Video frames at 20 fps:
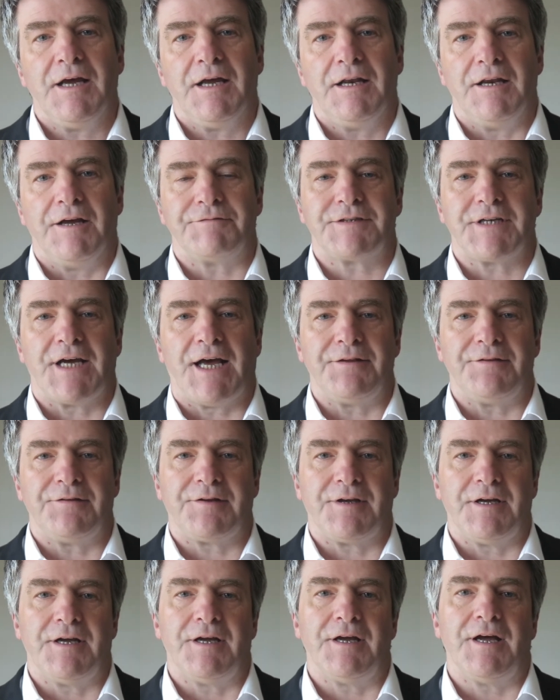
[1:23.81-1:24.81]

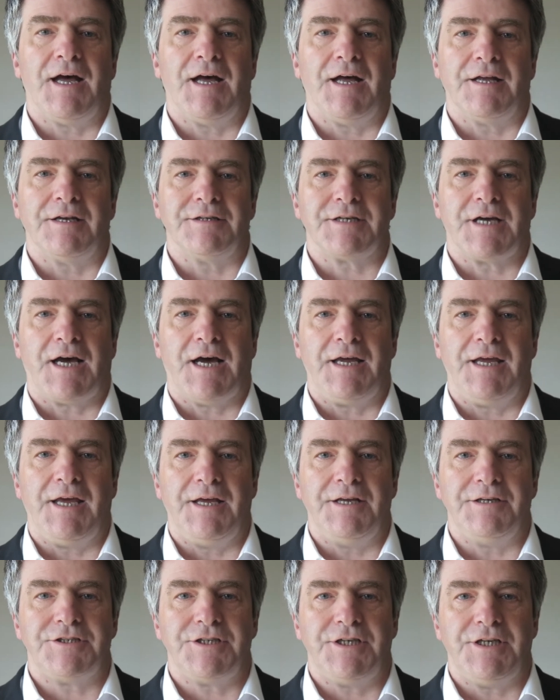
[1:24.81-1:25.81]
Lufthansa and
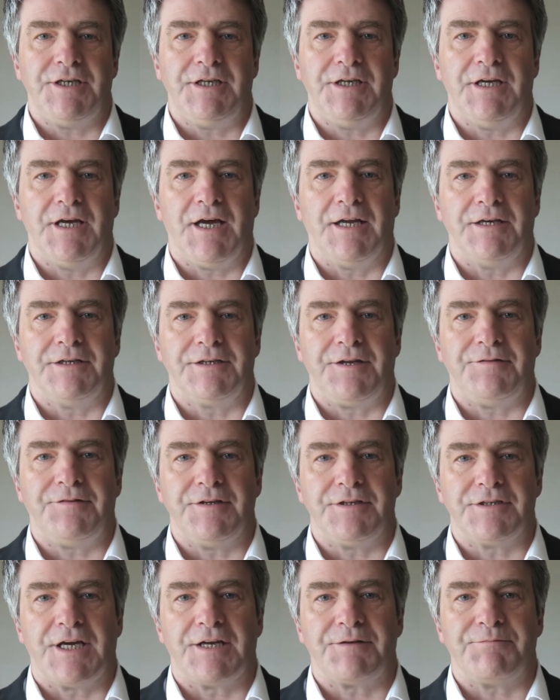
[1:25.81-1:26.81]
IAG and
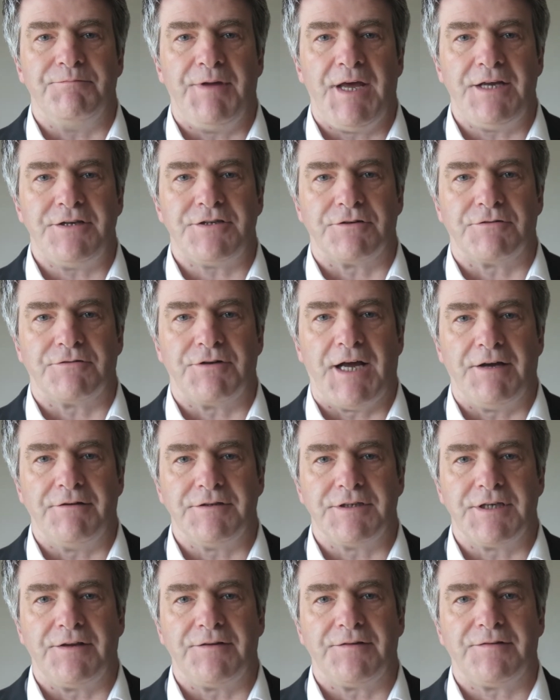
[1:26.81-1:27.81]
EasyJet, major
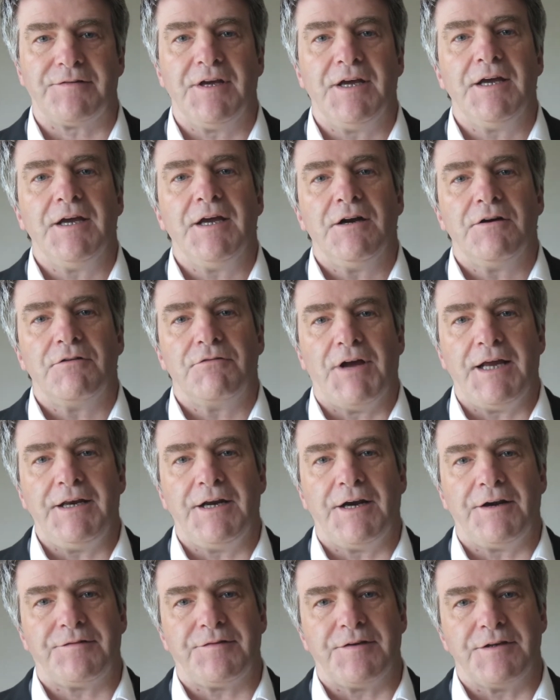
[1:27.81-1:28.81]
groundings.
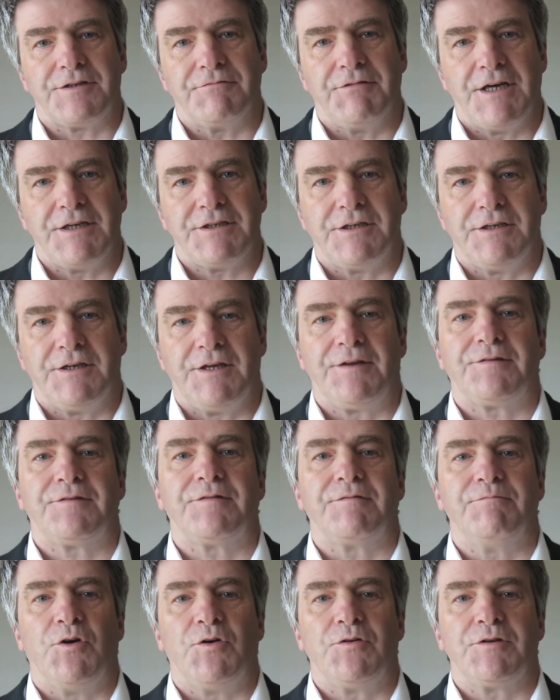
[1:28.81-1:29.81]
Ryanair's situation
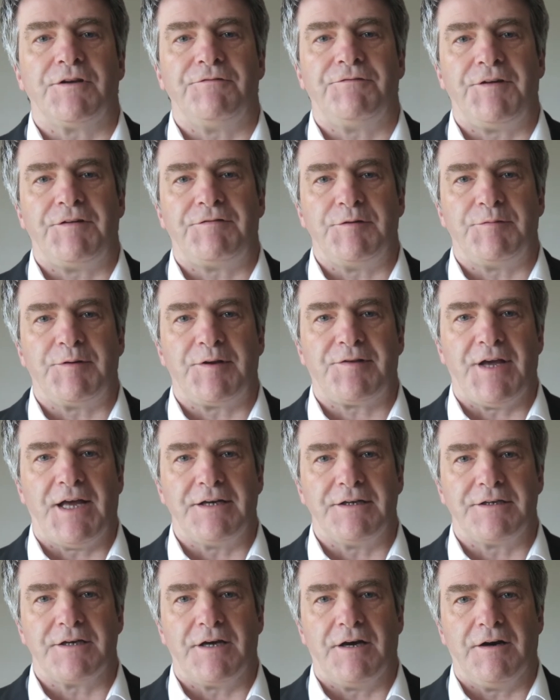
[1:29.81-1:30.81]
is more than
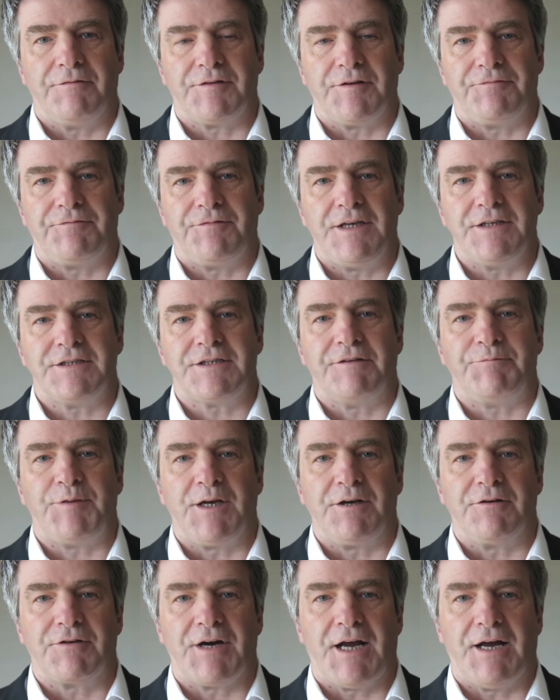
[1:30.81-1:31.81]
50% of the fleet have
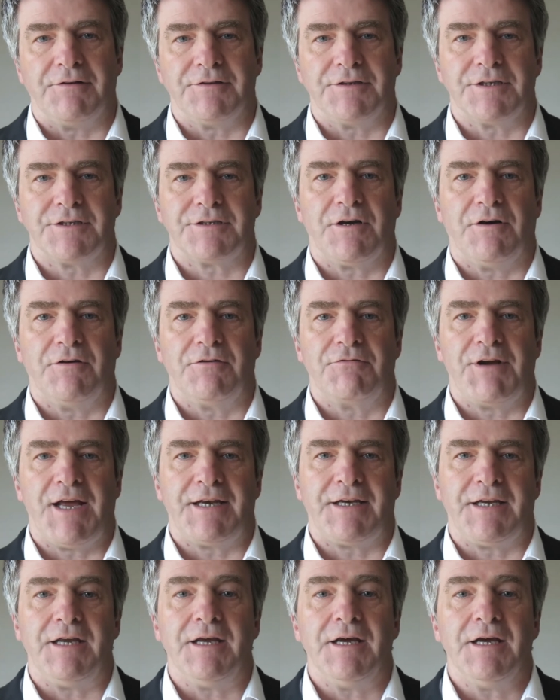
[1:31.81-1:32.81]
been grounded
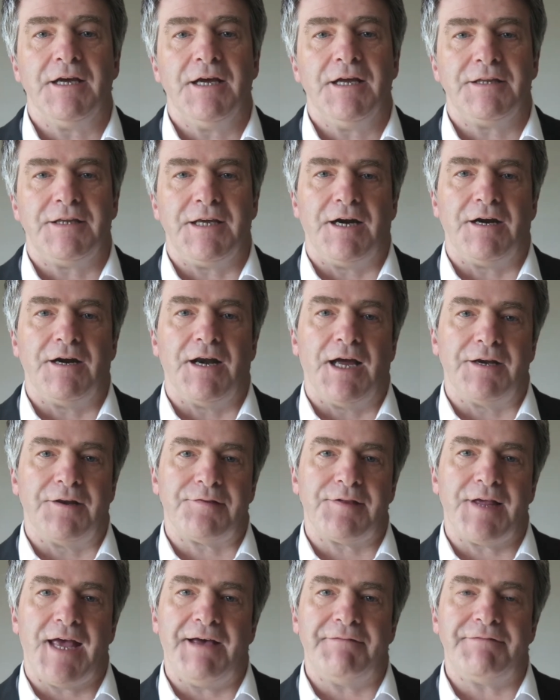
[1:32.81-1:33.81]
already. The airline
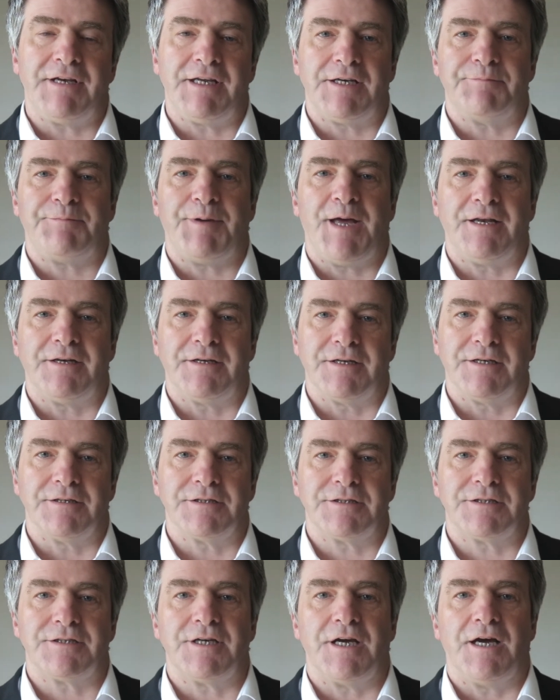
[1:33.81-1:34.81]
is heavily
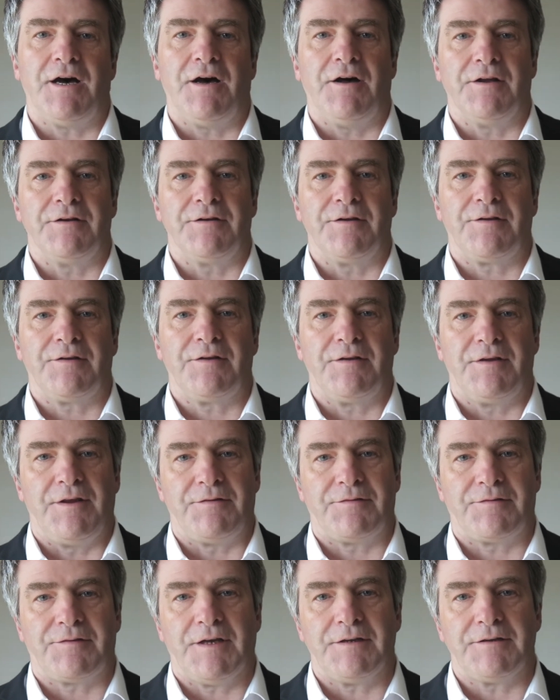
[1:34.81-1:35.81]
dependent on the
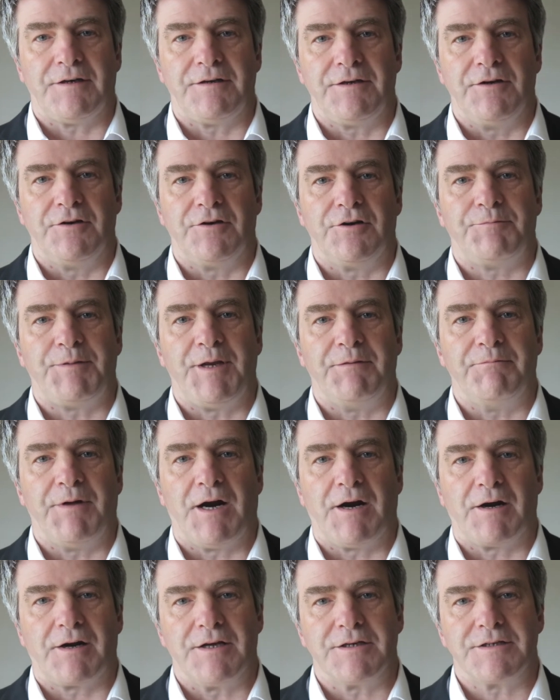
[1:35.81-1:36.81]
southern European
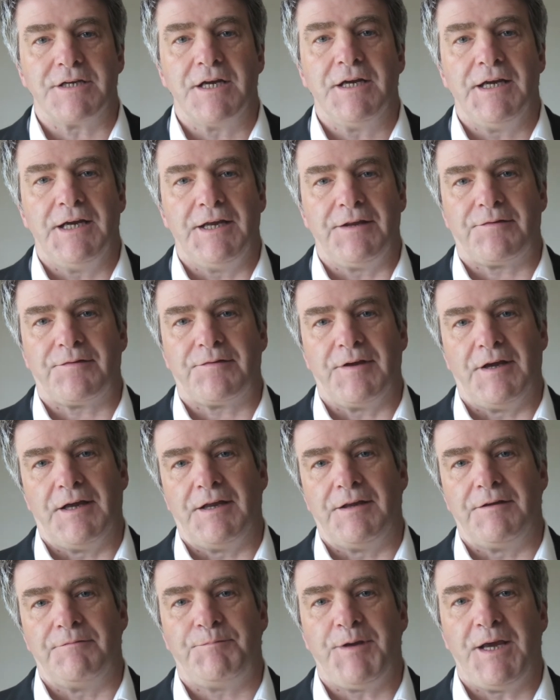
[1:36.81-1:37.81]
market. Its
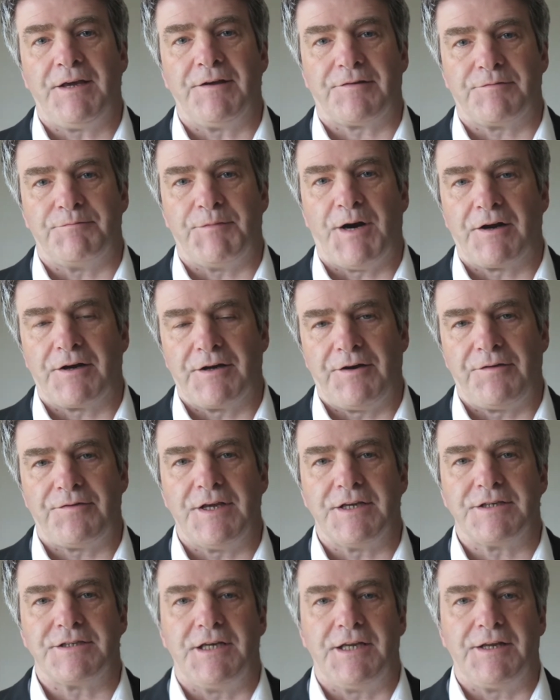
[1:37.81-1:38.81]
biggest market is
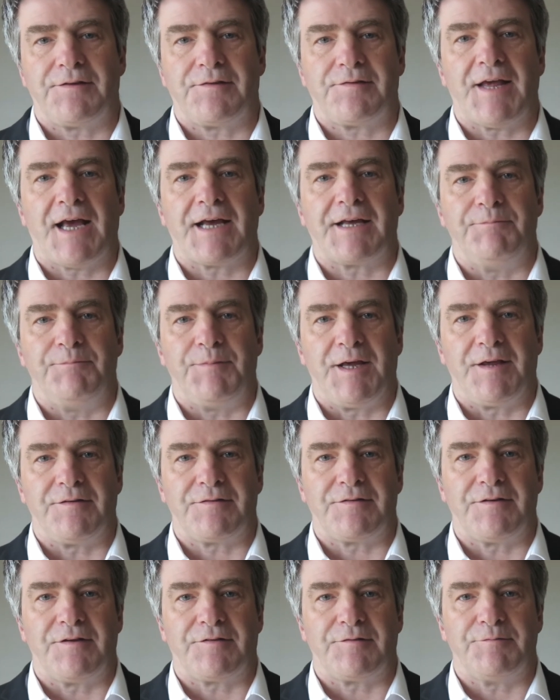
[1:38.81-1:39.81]
Italy, its second
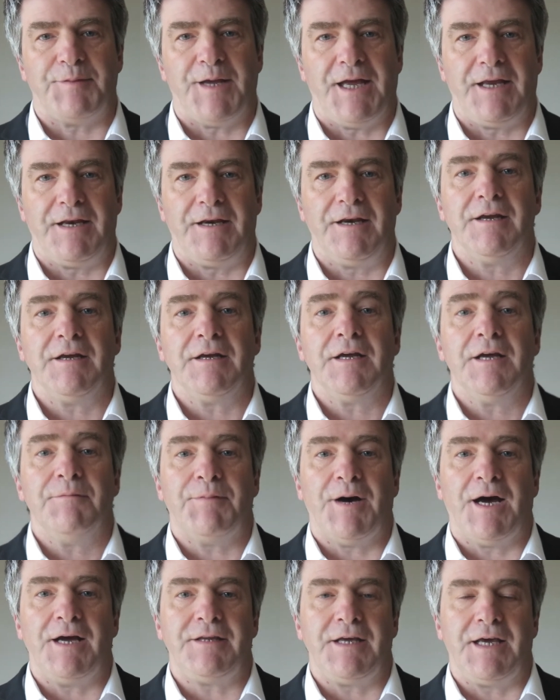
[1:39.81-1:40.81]
biggest is Spain.
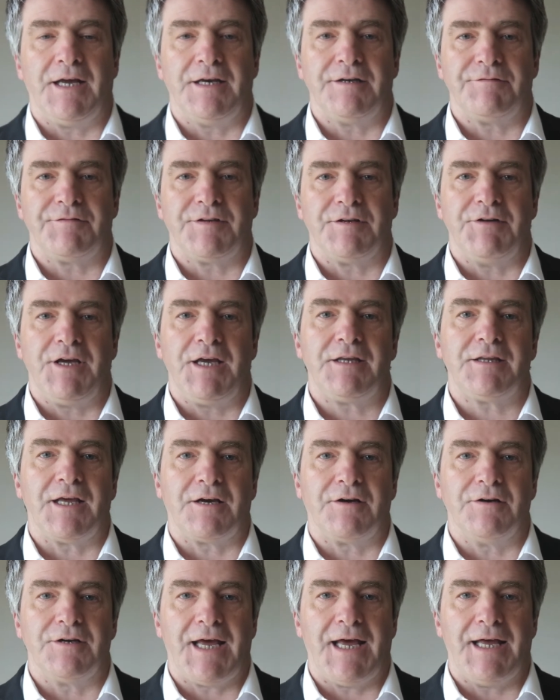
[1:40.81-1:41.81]
By the end of the week, they
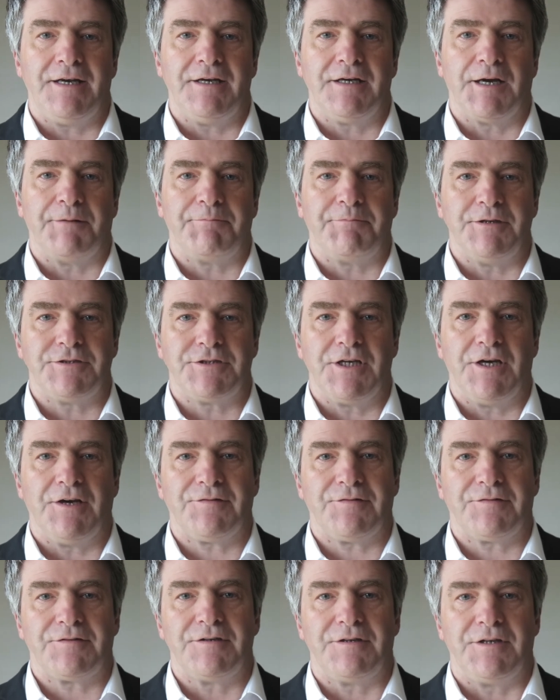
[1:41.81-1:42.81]
could end up with
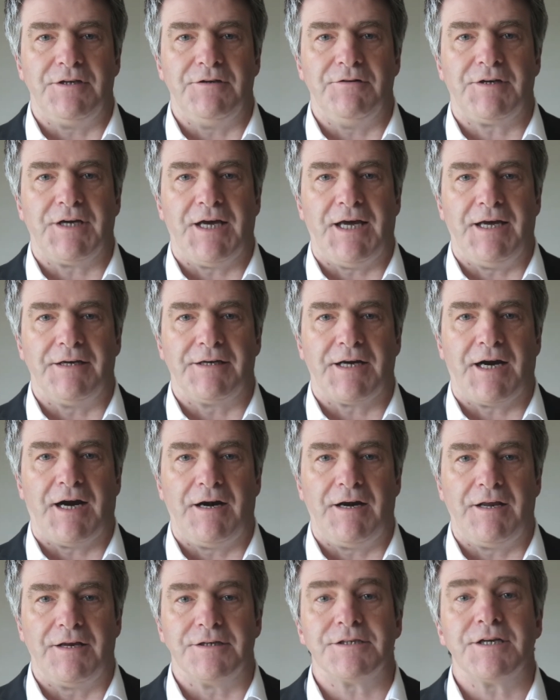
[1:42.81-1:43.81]
just the UK and
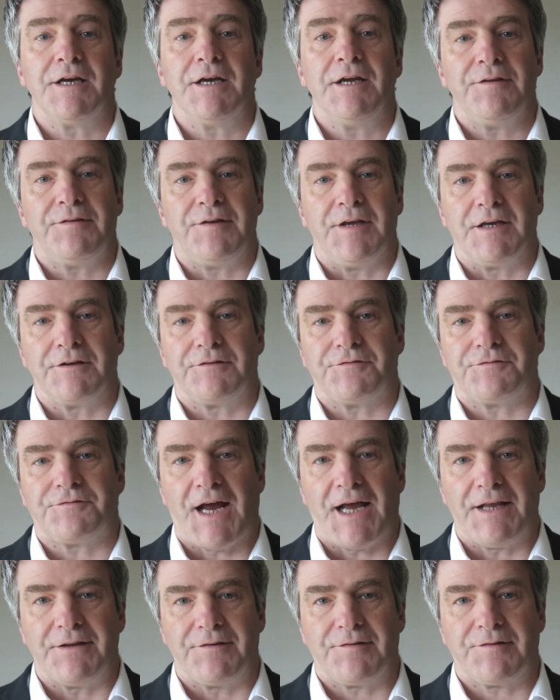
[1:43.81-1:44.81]
Ireland, seeing as
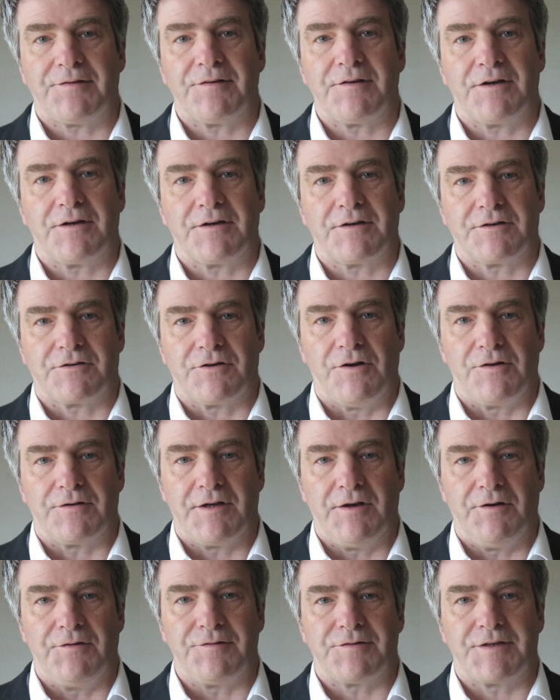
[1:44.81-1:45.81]
France
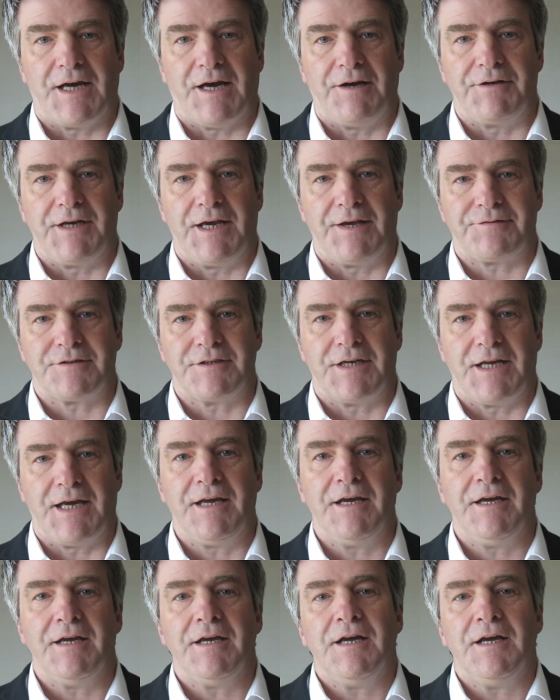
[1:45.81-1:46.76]
closed down yesterday.